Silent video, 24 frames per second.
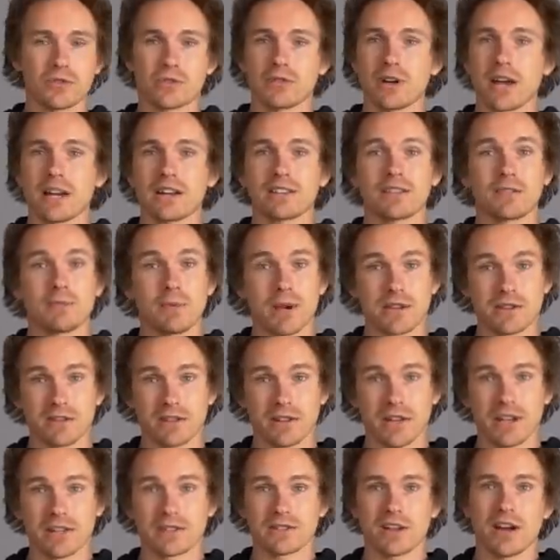Trek,
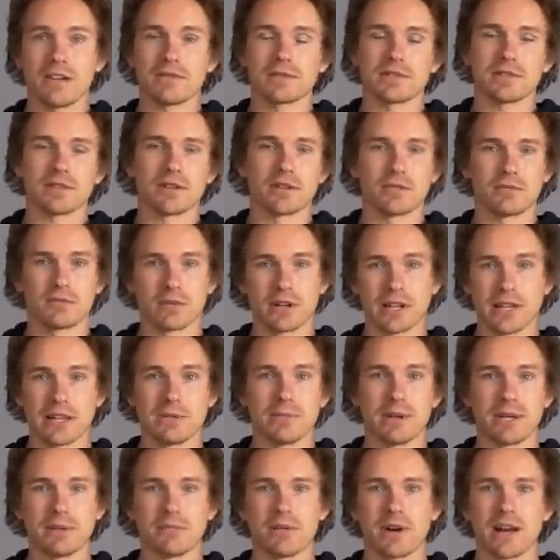Specialized, obviously, are really
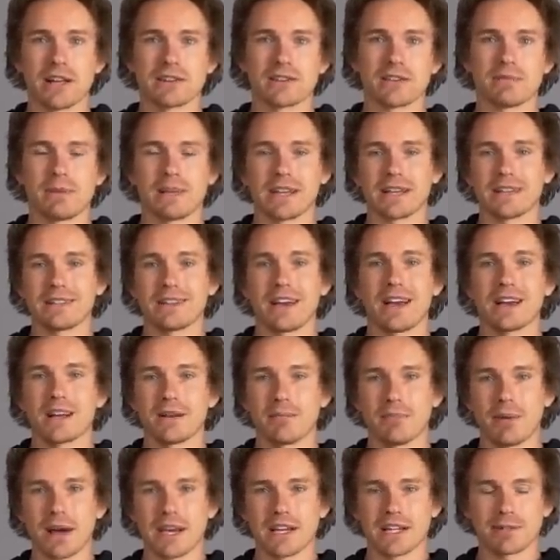big brands that make a ton
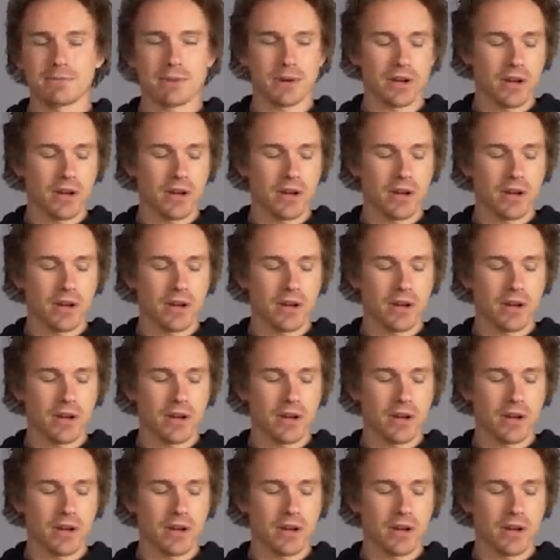of bikes.